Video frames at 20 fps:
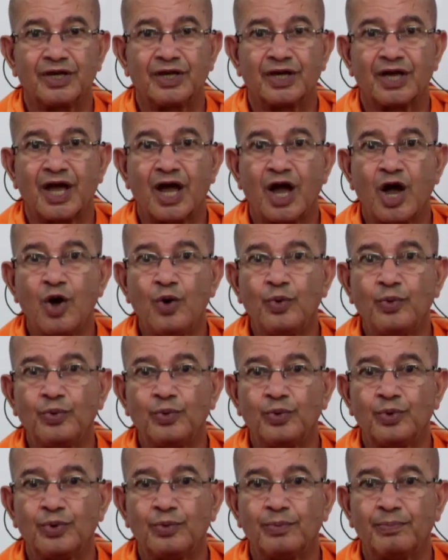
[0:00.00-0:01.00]
How
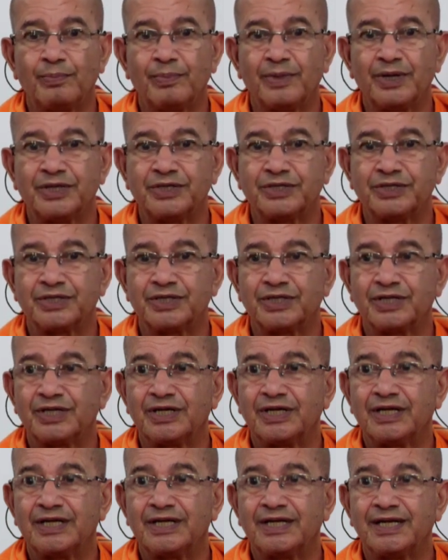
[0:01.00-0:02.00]
much
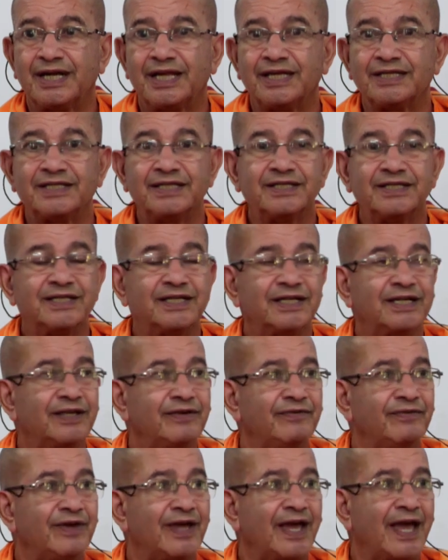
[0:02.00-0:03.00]
necessity
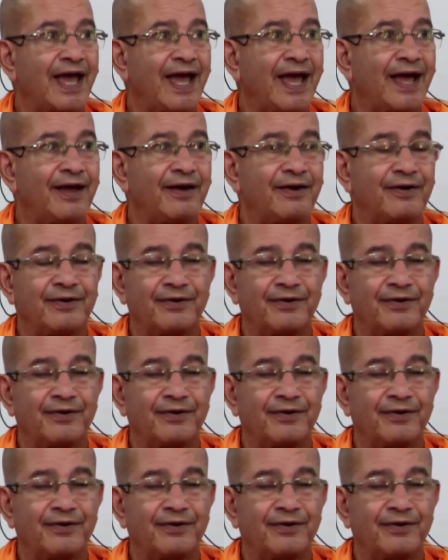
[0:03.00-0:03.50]
we have,